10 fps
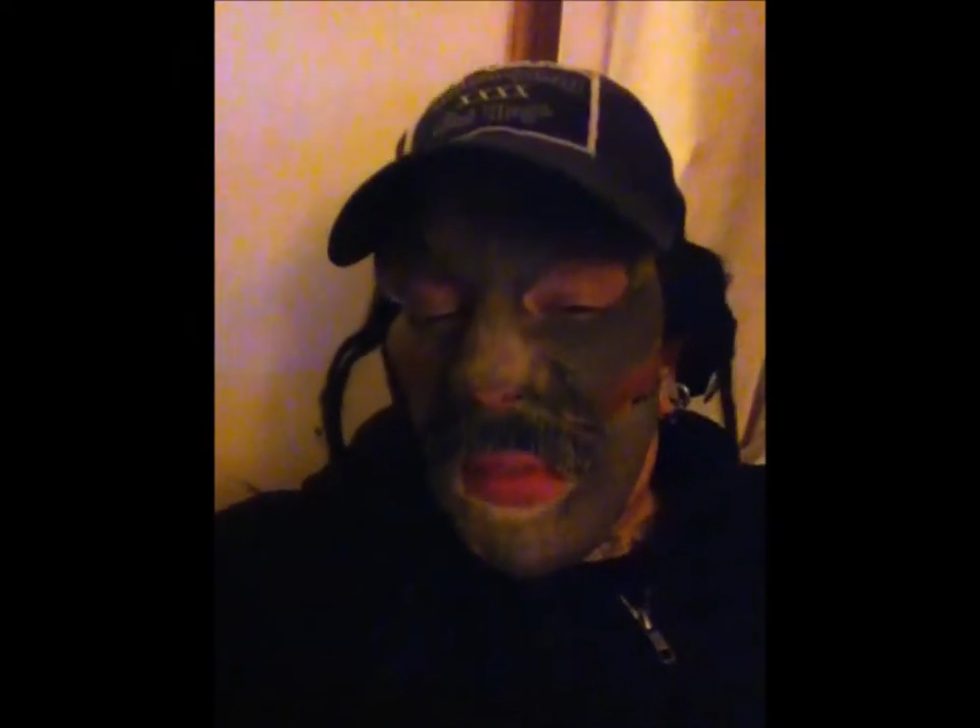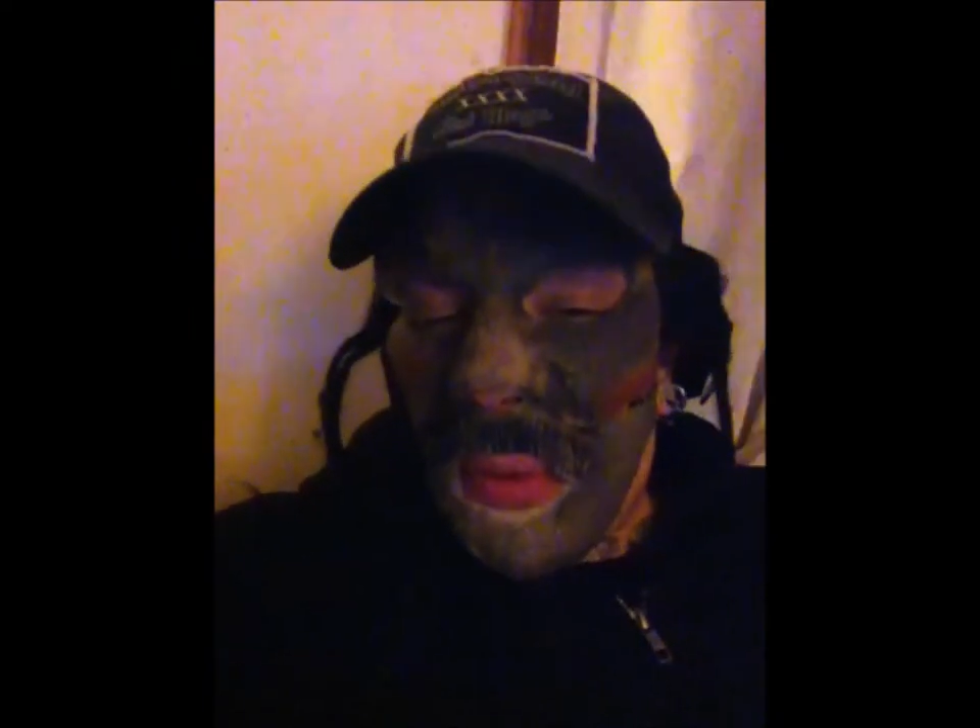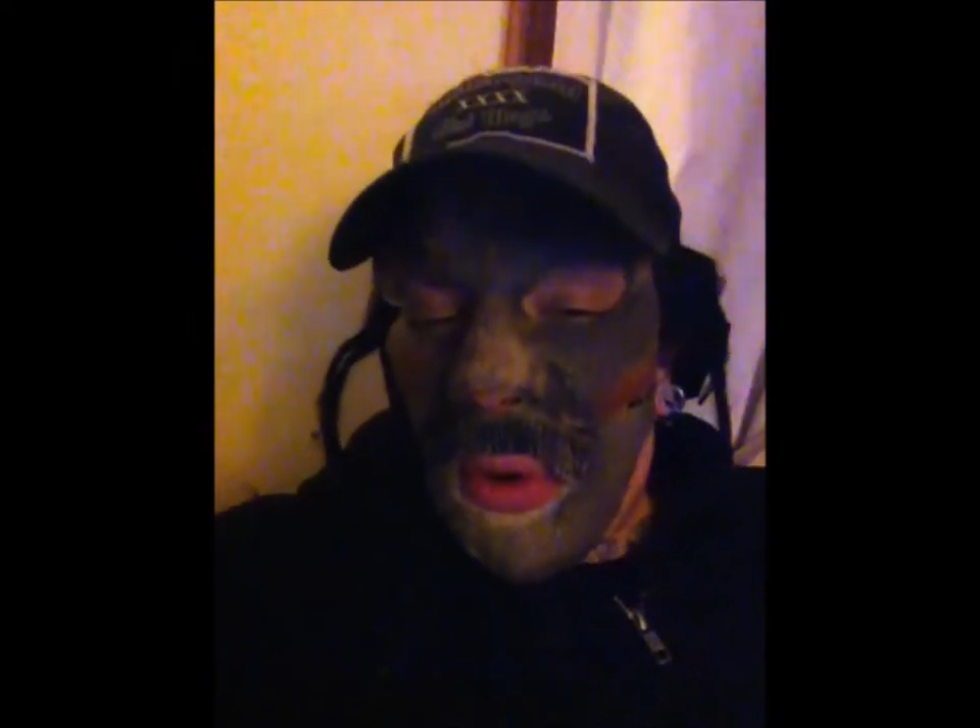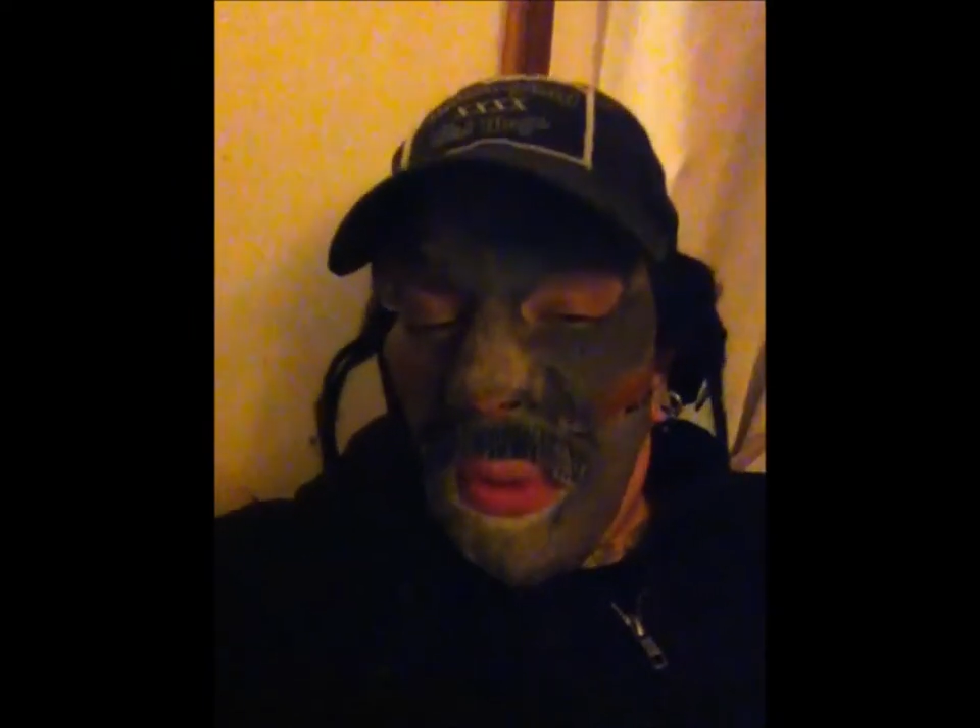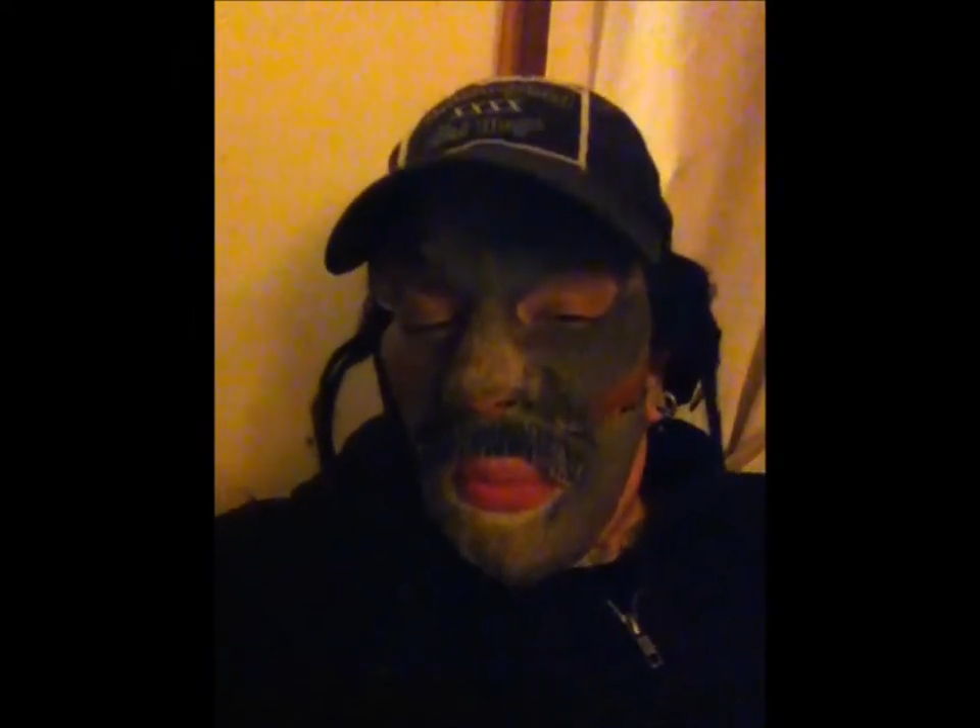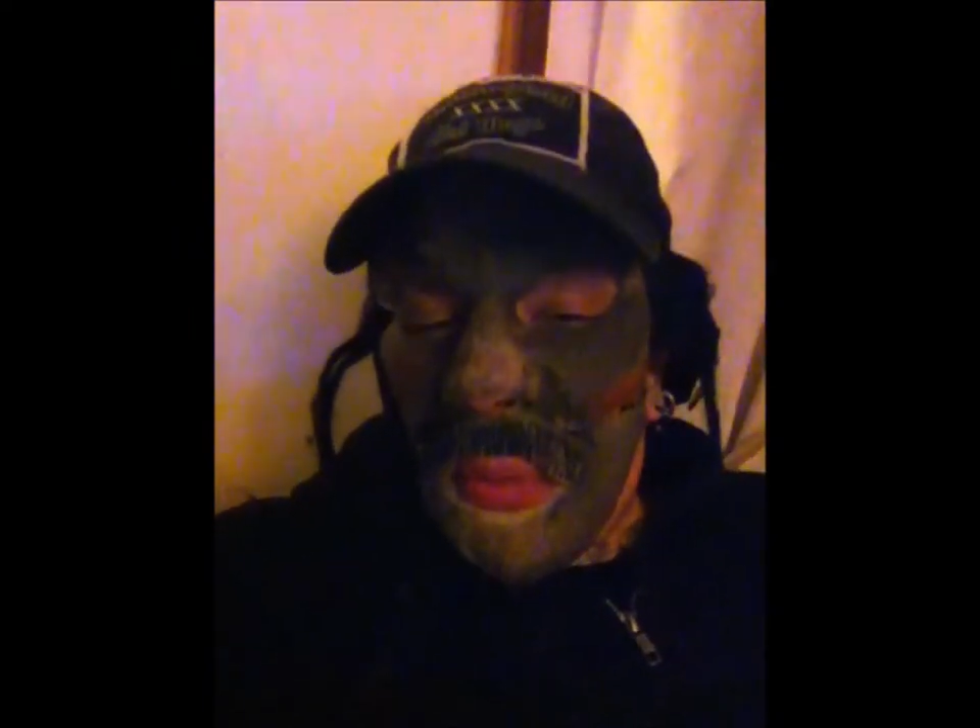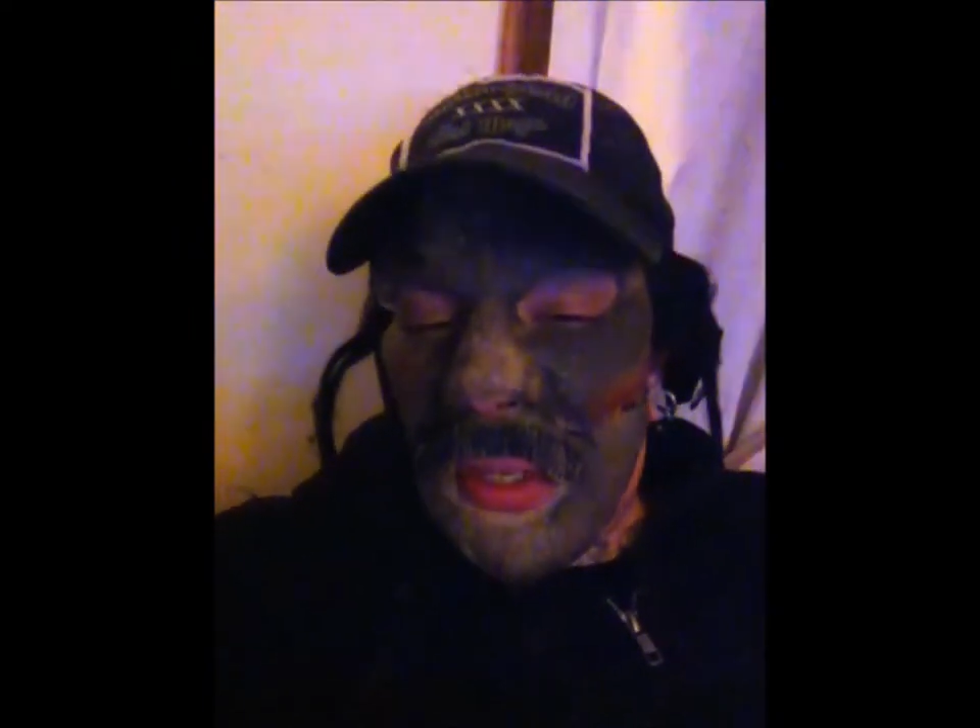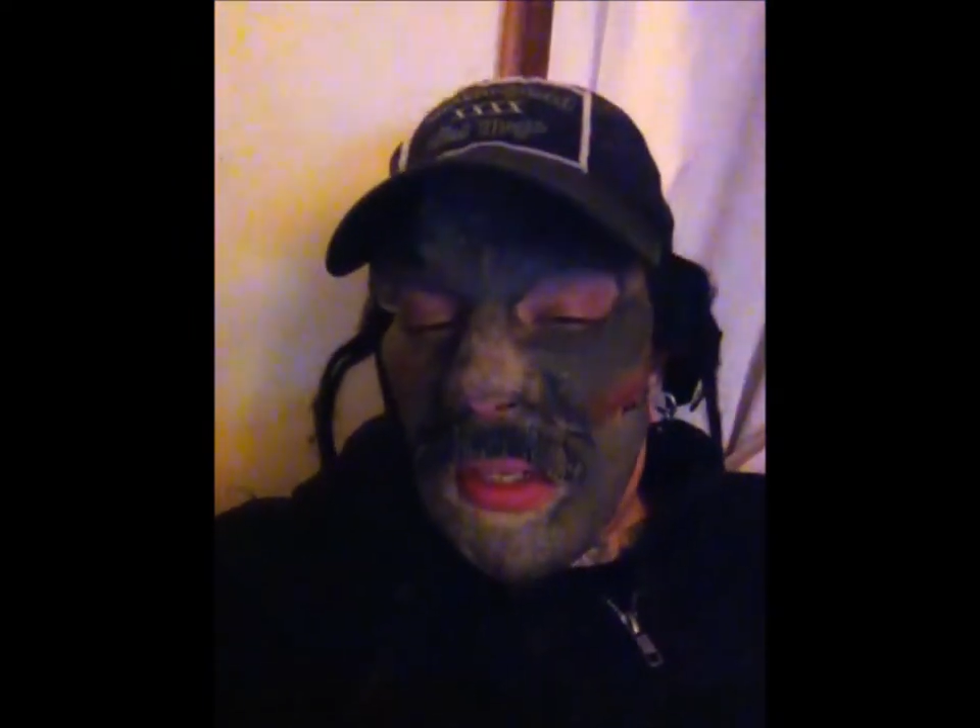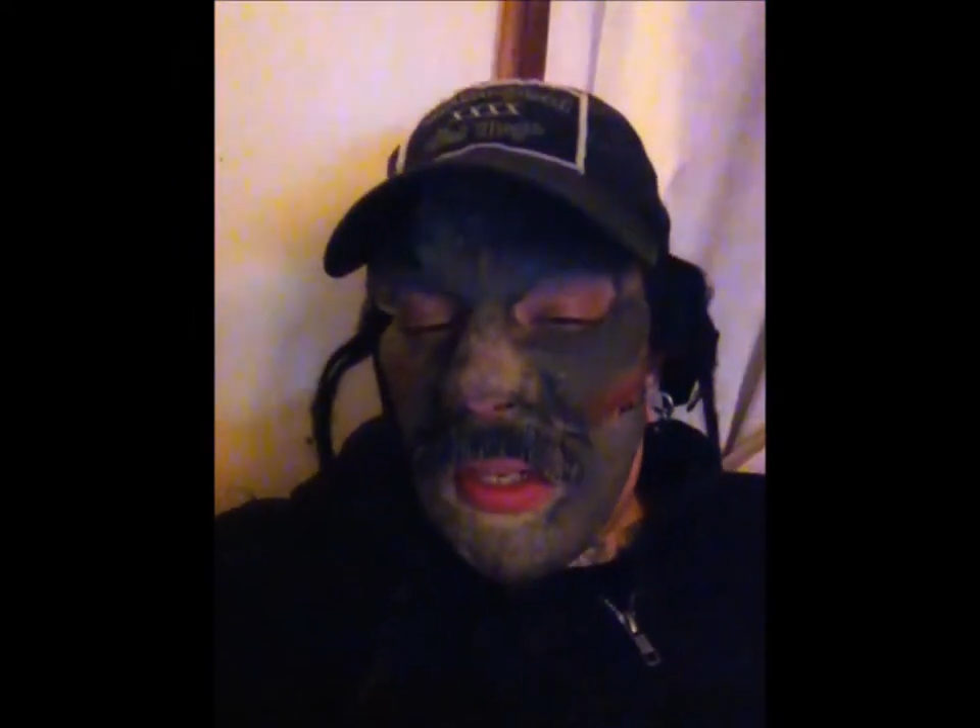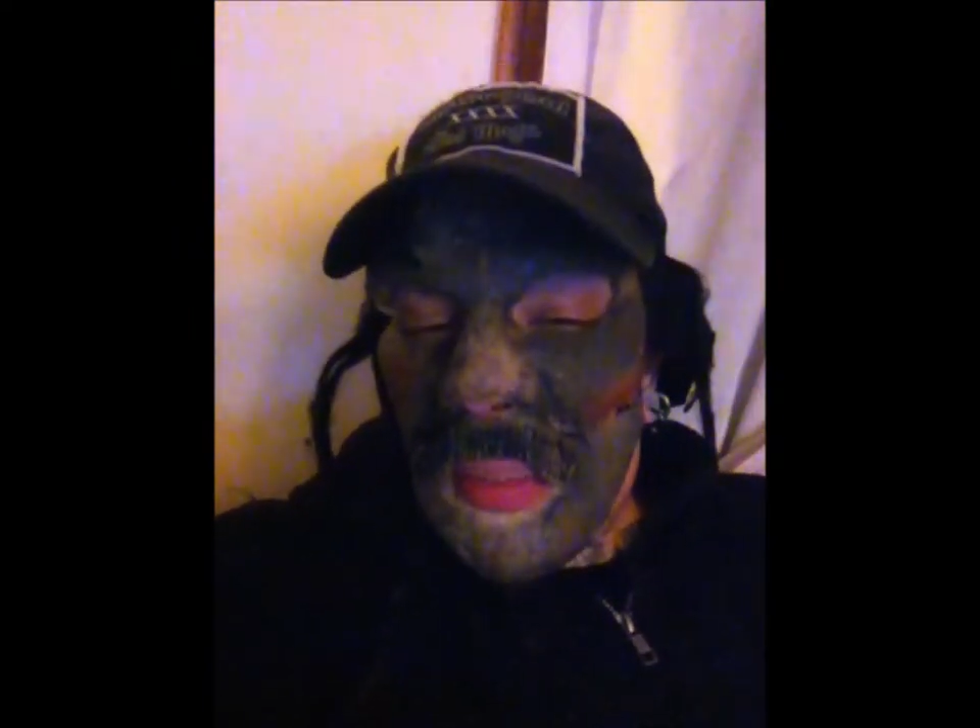I we hope we
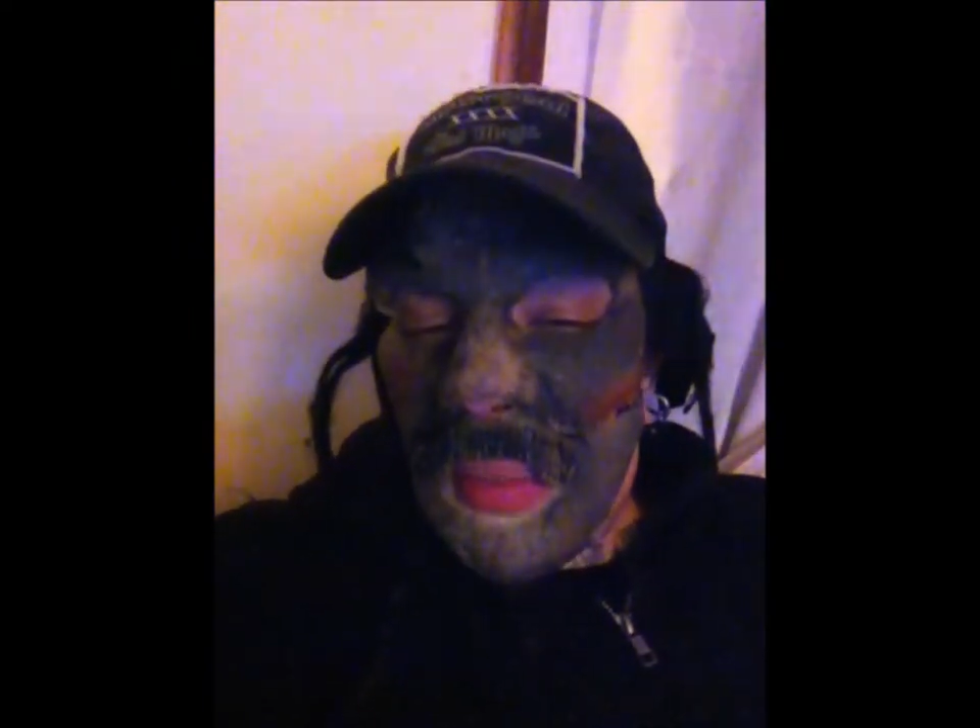can uh,